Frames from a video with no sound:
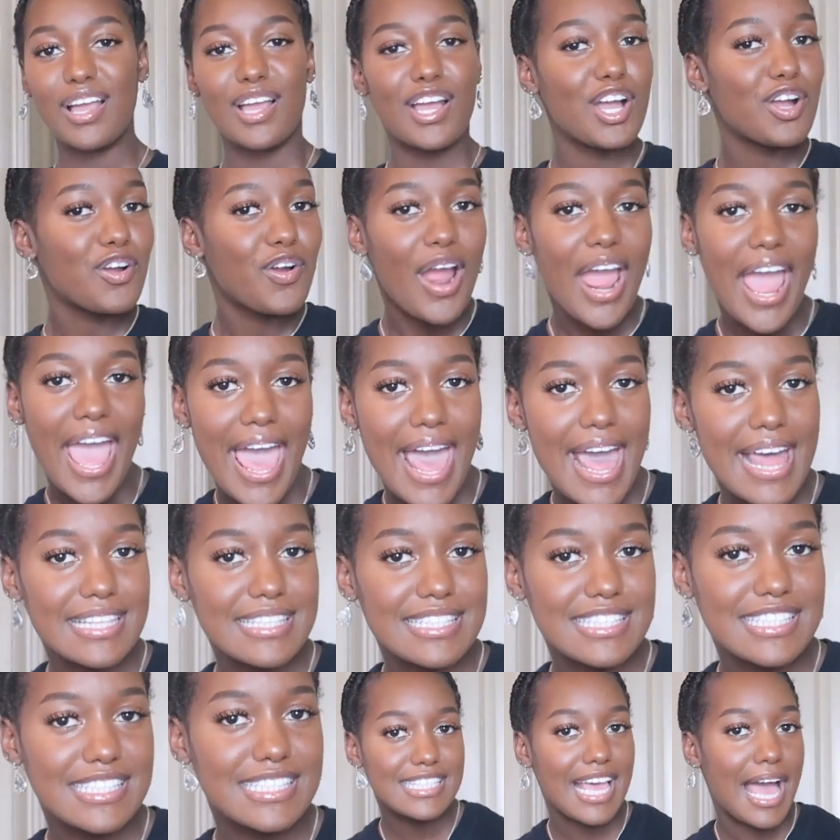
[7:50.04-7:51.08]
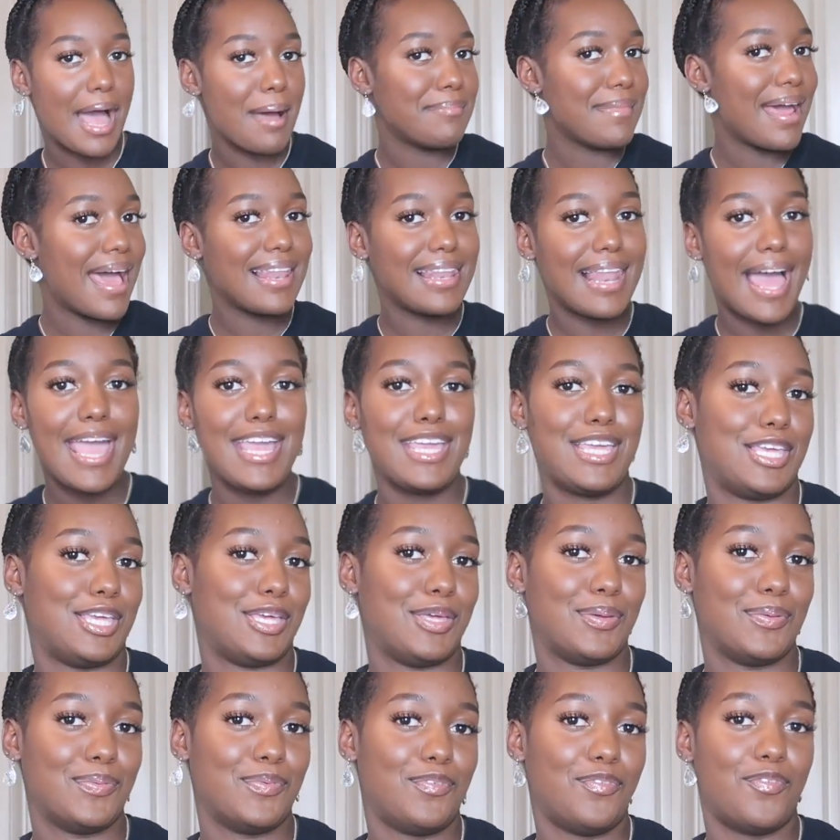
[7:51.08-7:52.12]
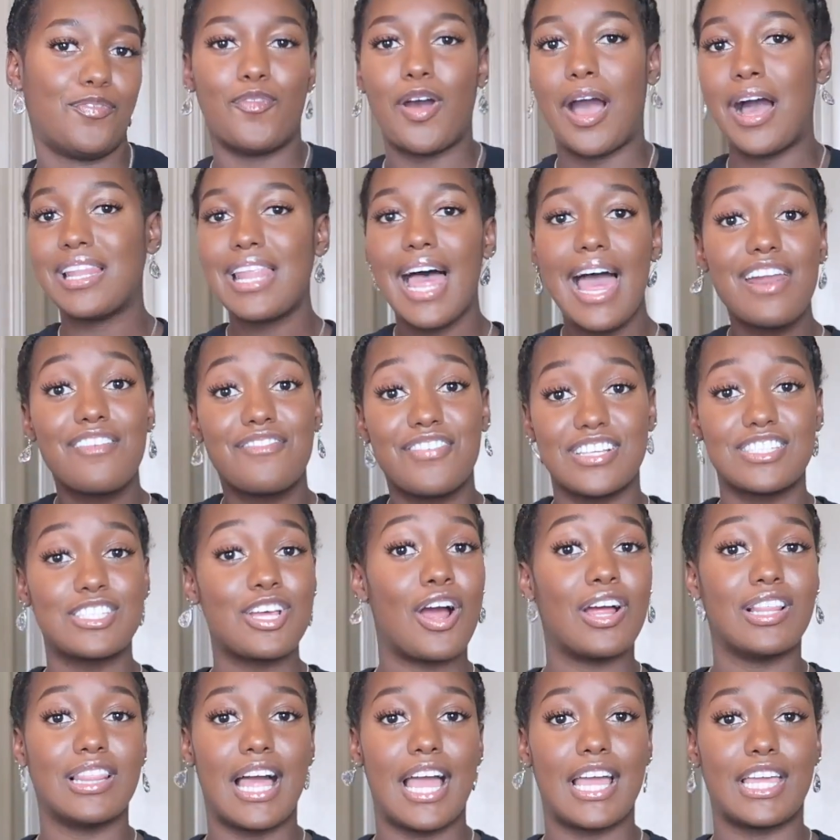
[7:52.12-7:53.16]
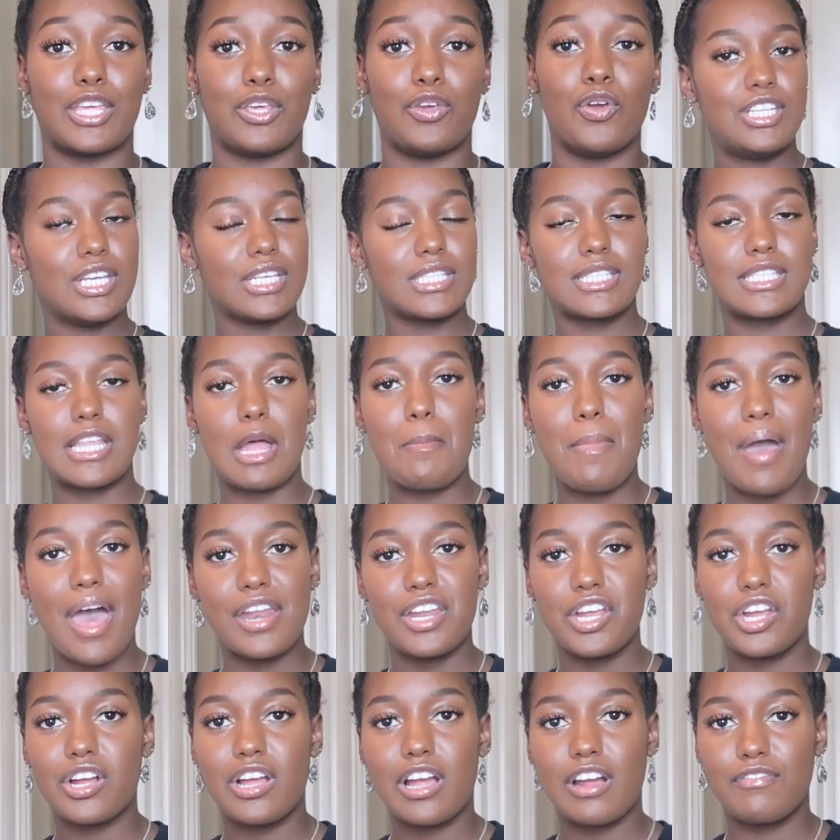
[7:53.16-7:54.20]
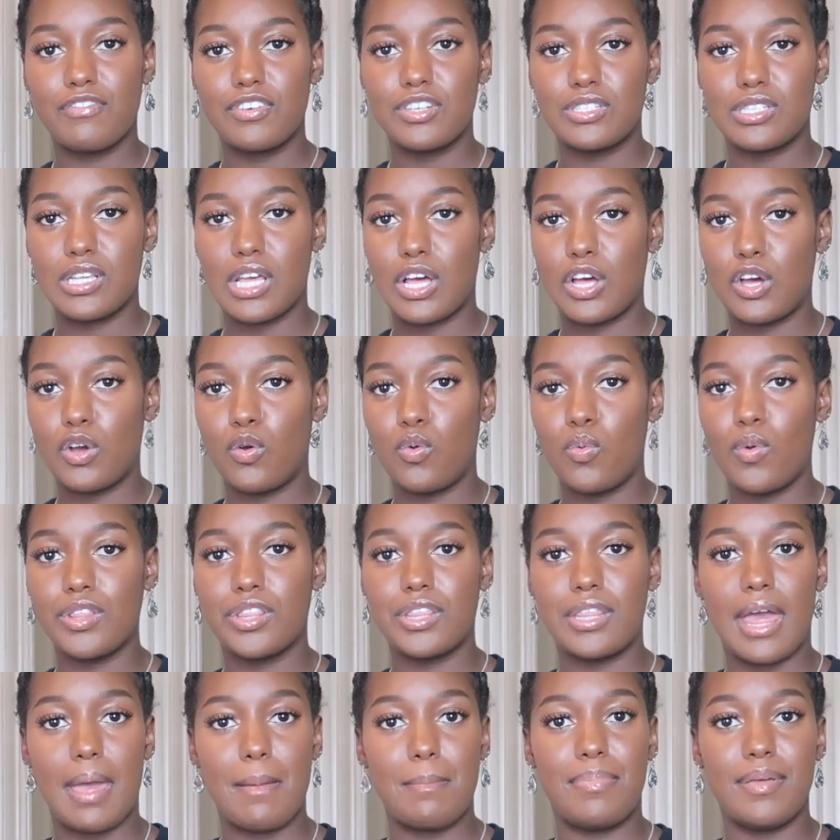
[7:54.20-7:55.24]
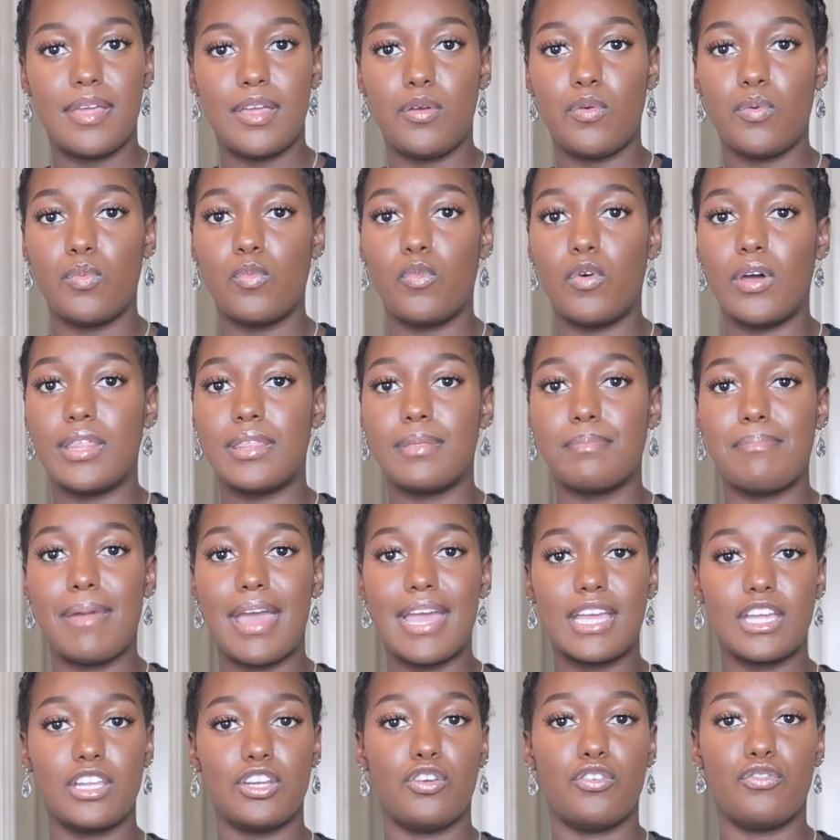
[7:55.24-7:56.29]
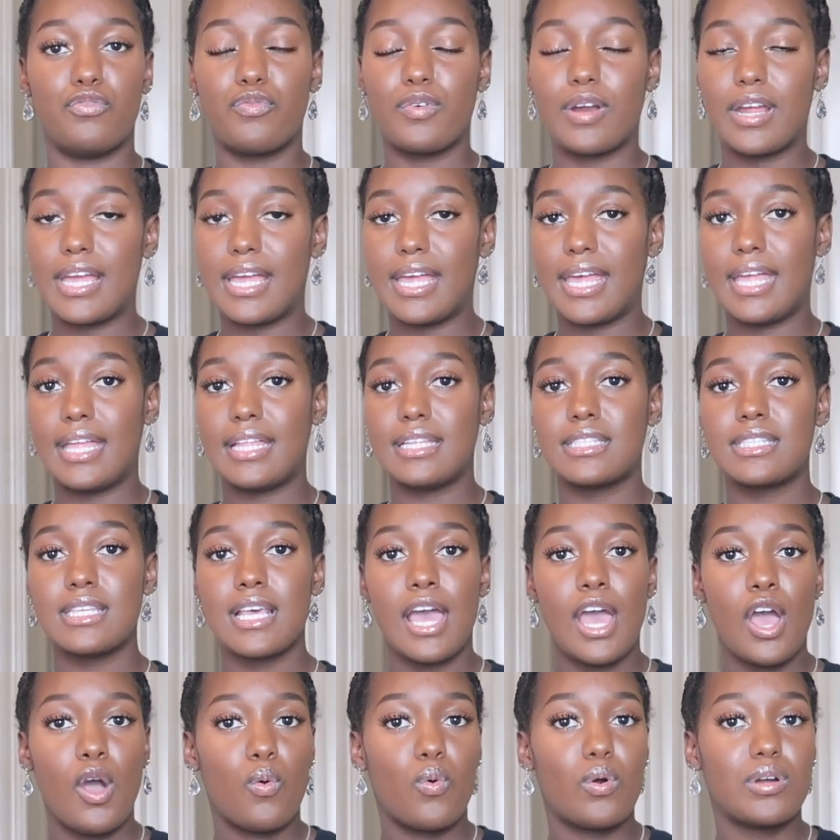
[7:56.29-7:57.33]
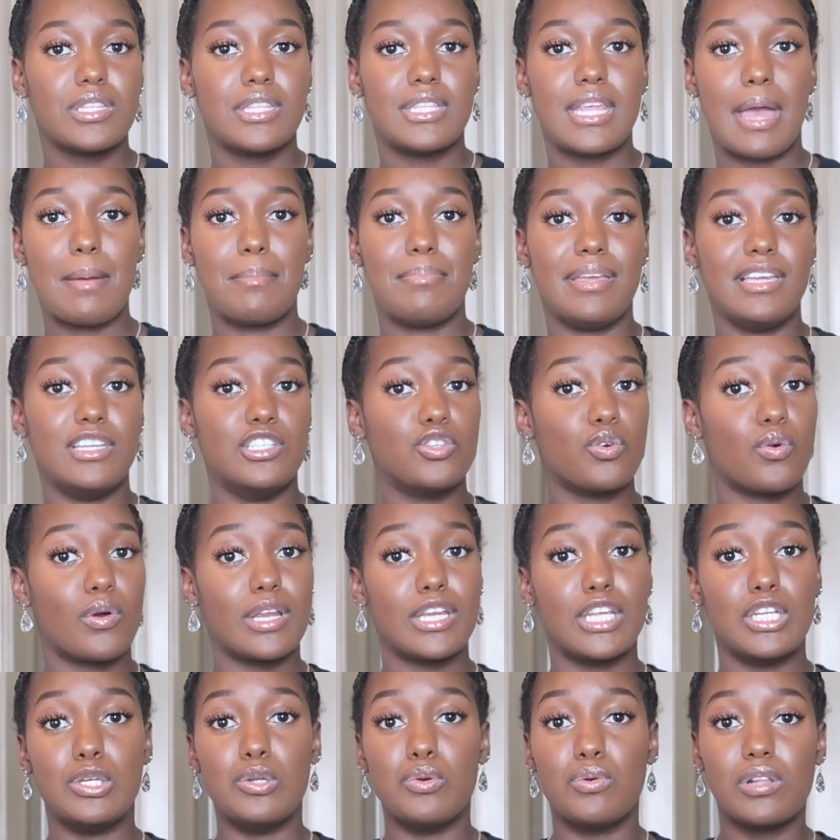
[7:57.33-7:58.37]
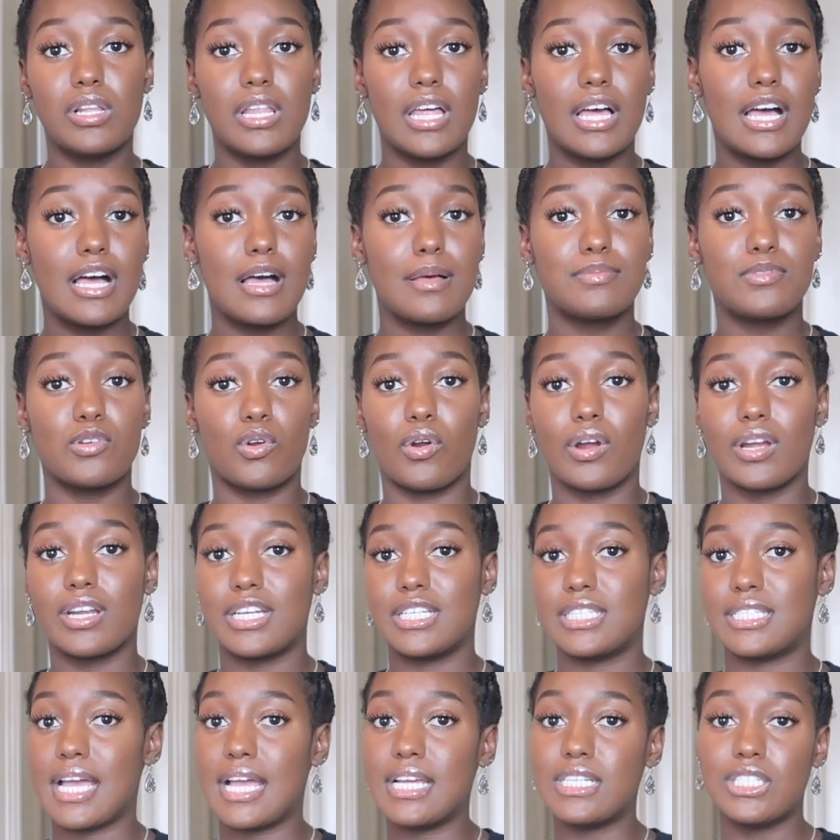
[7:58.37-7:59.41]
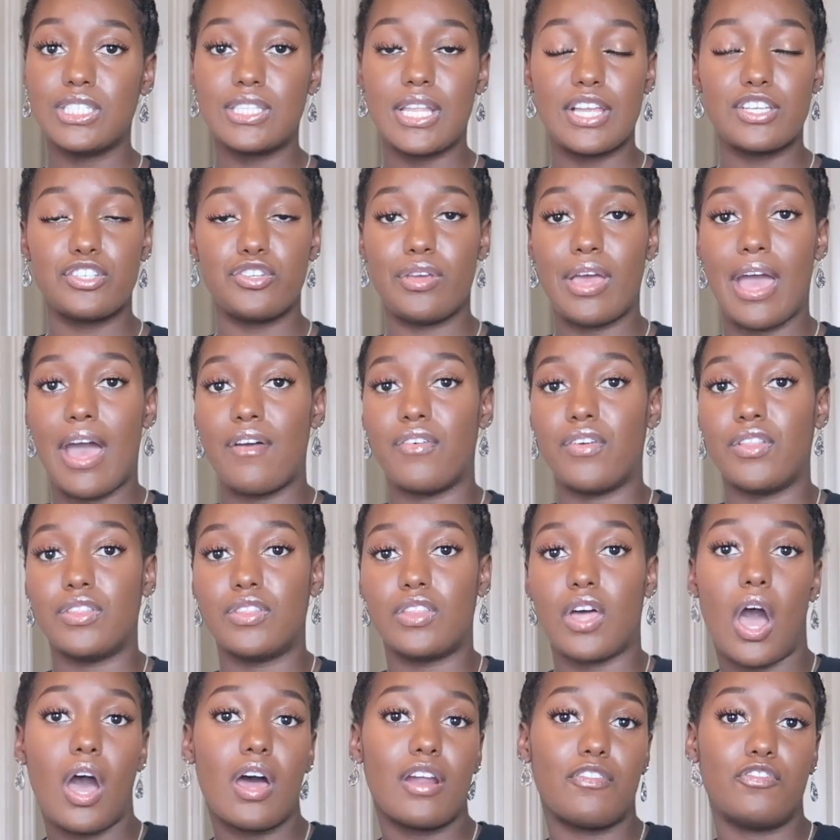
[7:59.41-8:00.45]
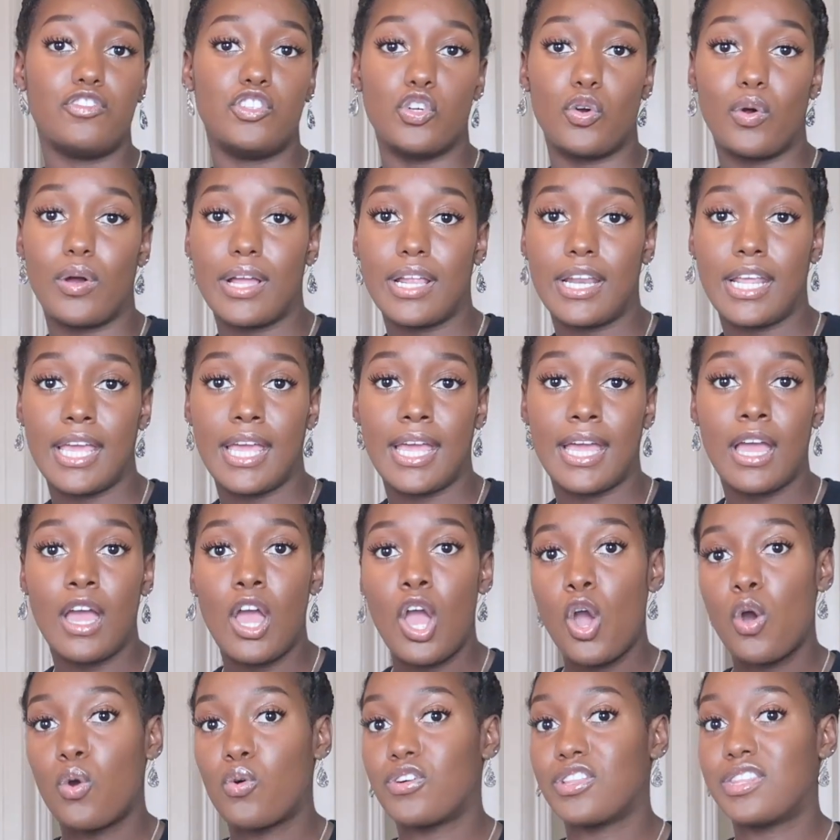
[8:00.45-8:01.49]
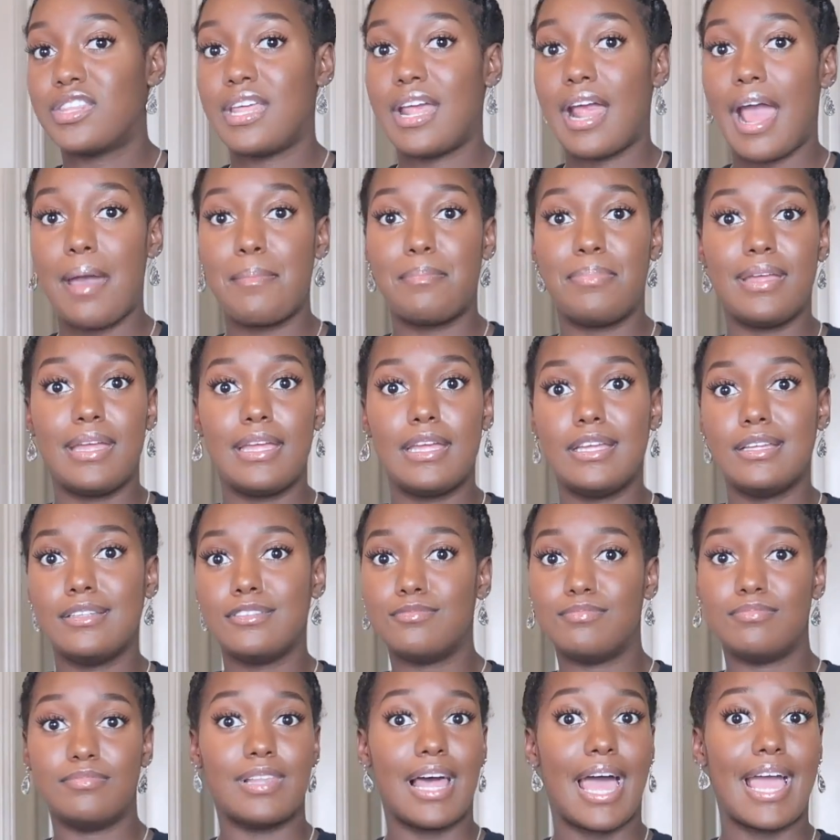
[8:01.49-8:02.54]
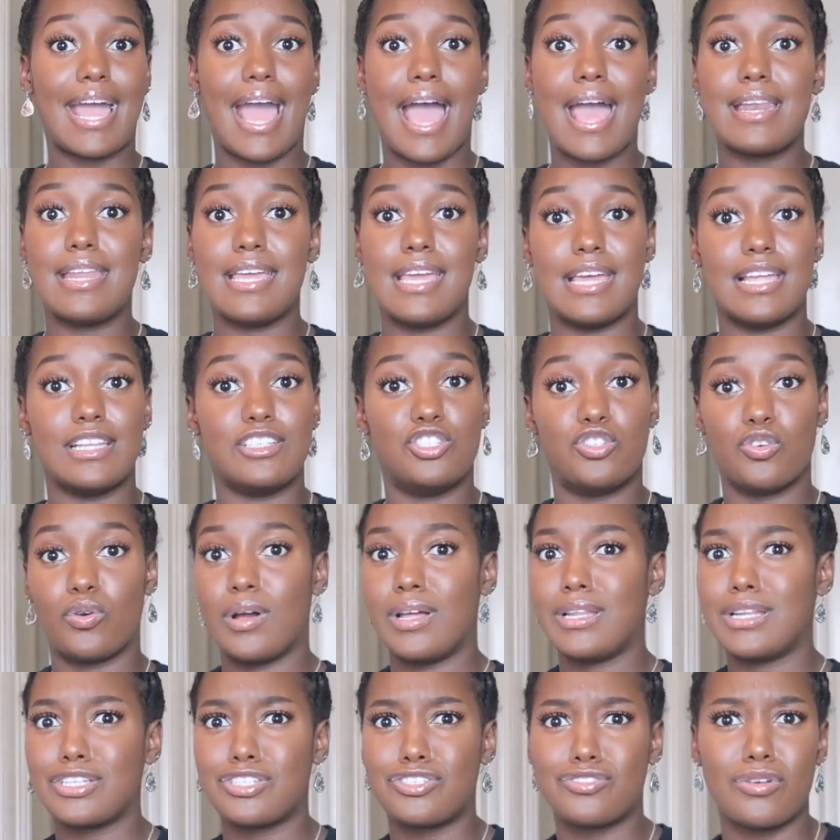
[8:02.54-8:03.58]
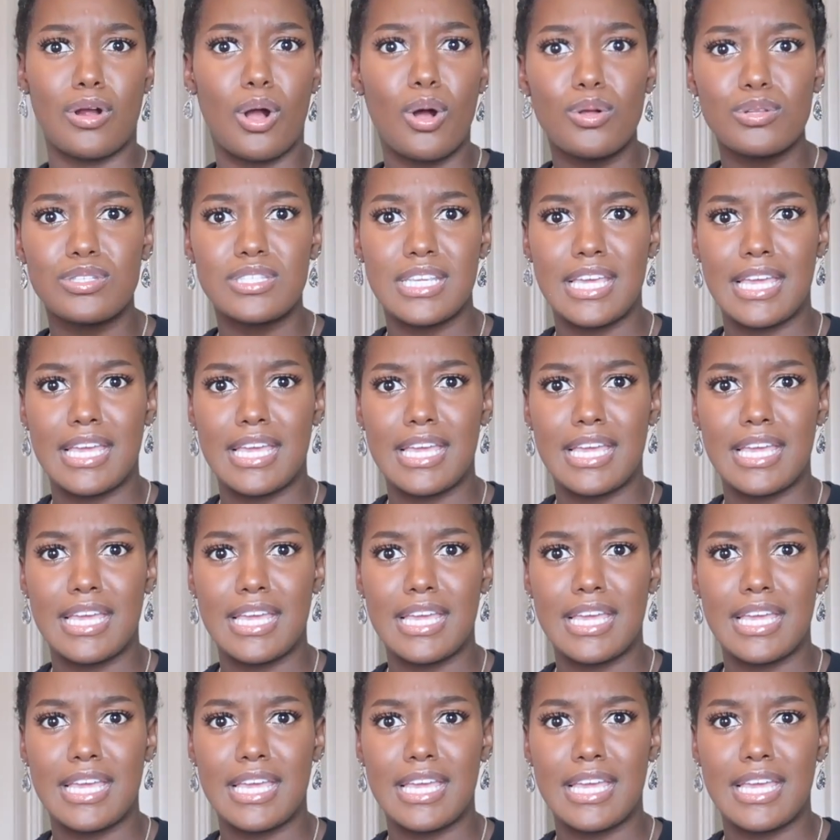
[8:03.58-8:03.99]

congrats. I'm not like you. A lot of us aren't like you. Just step out of your comfort zone, whether that be with making new friends, whether that be joining new clubs or organizations that you haven't thought of joining, or that be, like I did, join the stroll